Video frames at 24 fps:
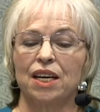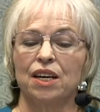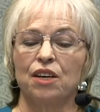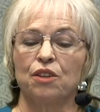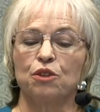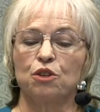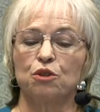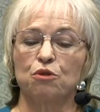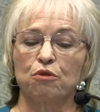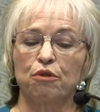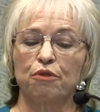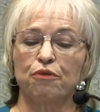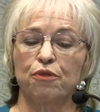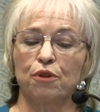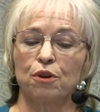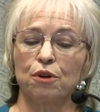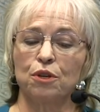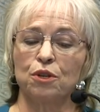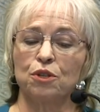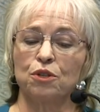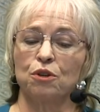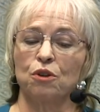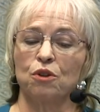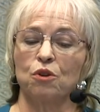This
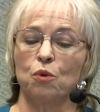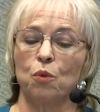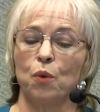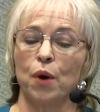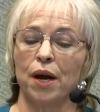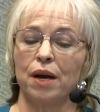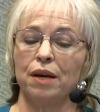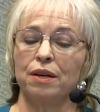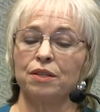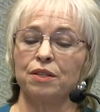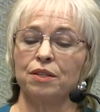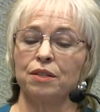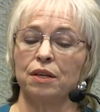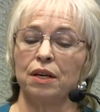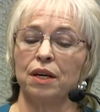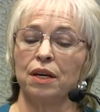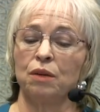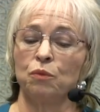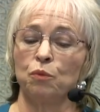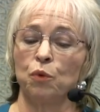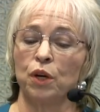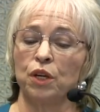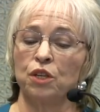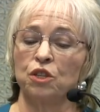refers to the ways
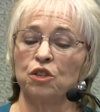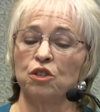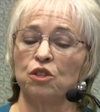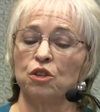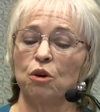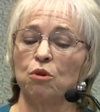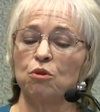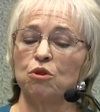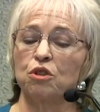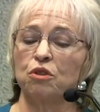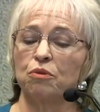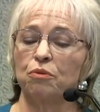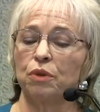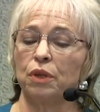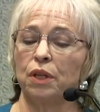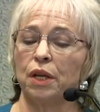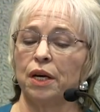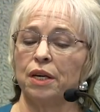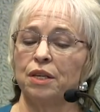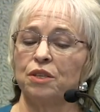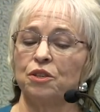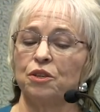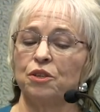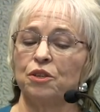in which social
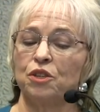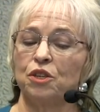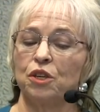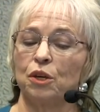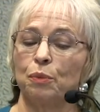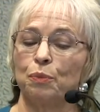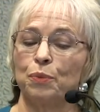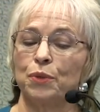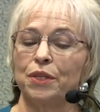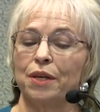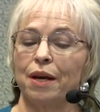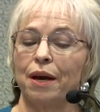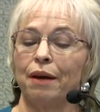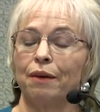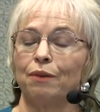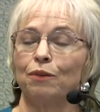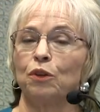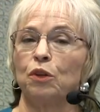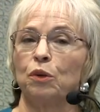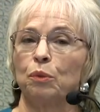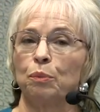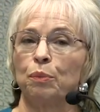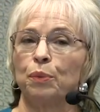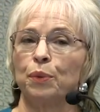relationships and
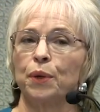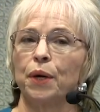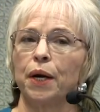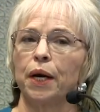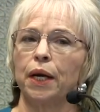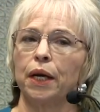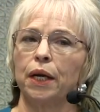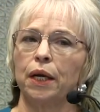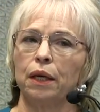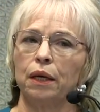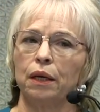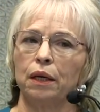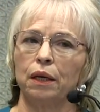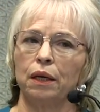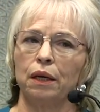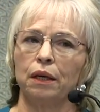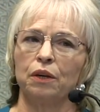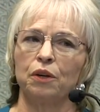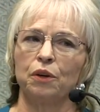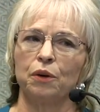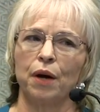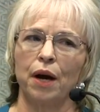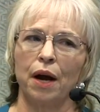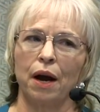the brain
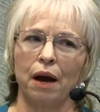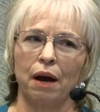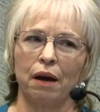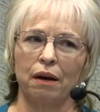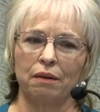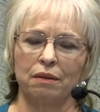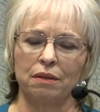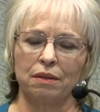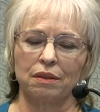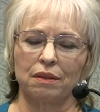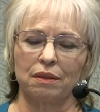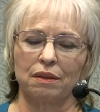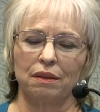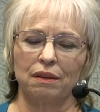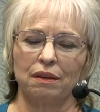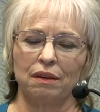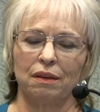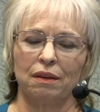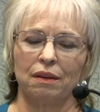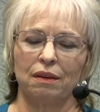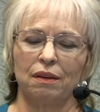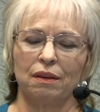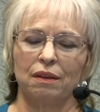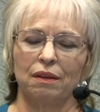interact
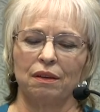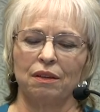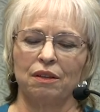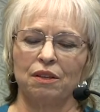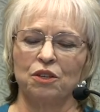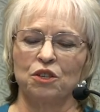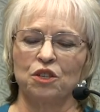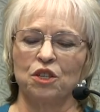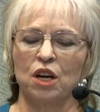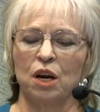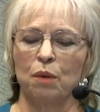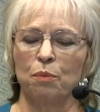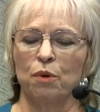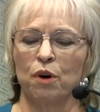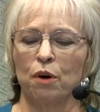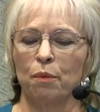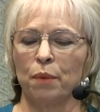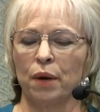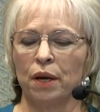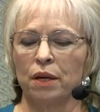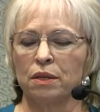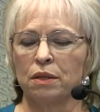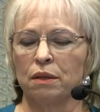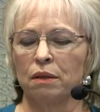to shape our
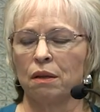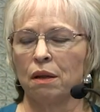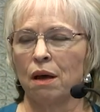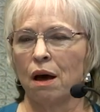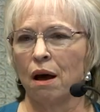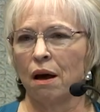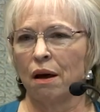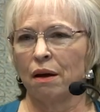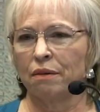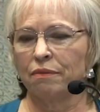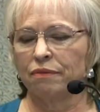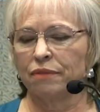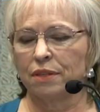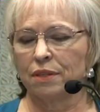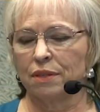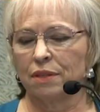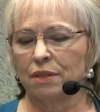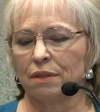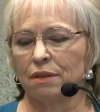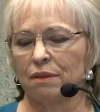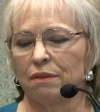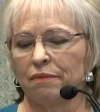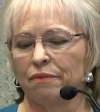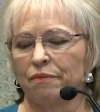mental lives.
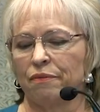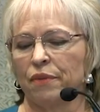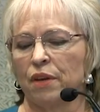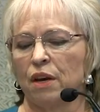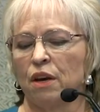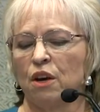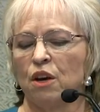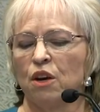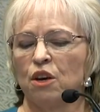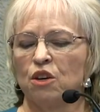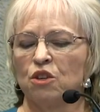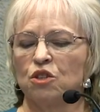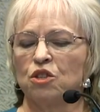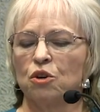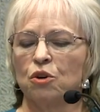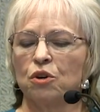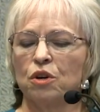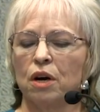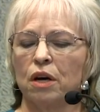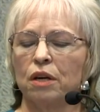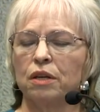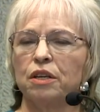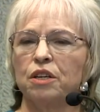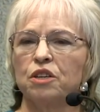So
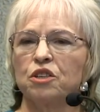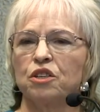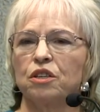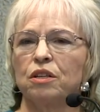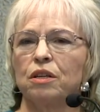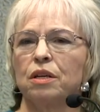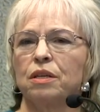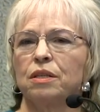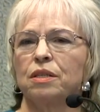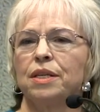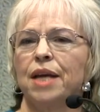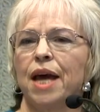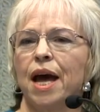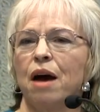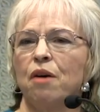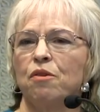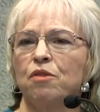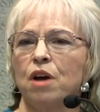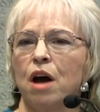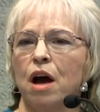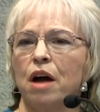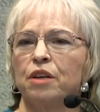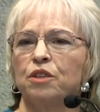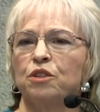cognition is now
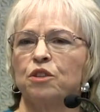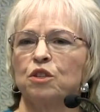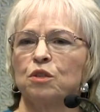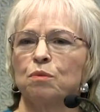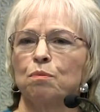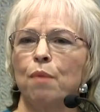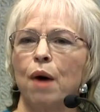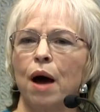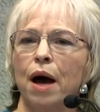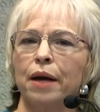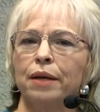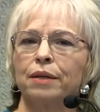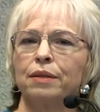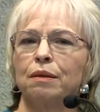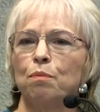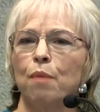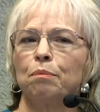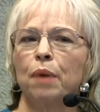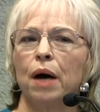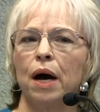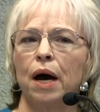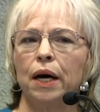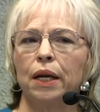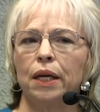not just mind and
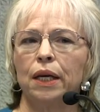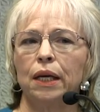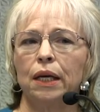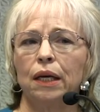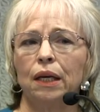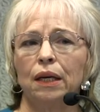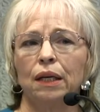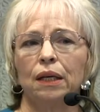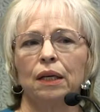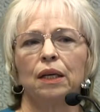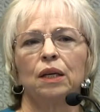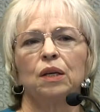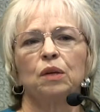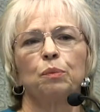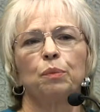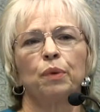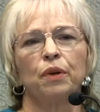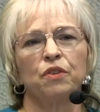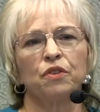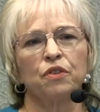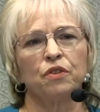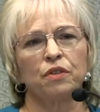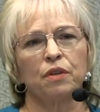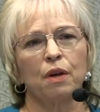body,
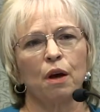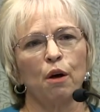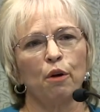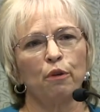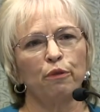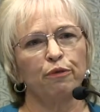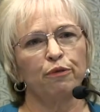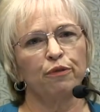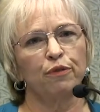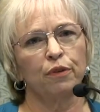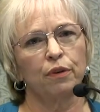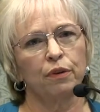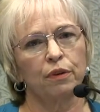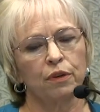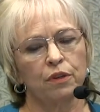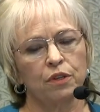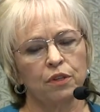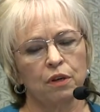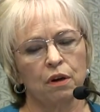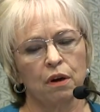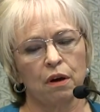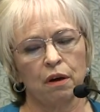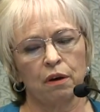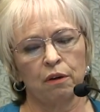but self
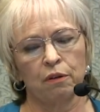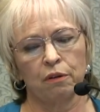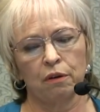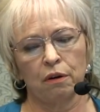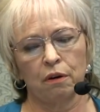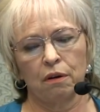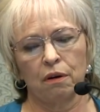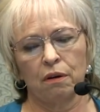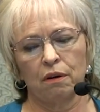to other.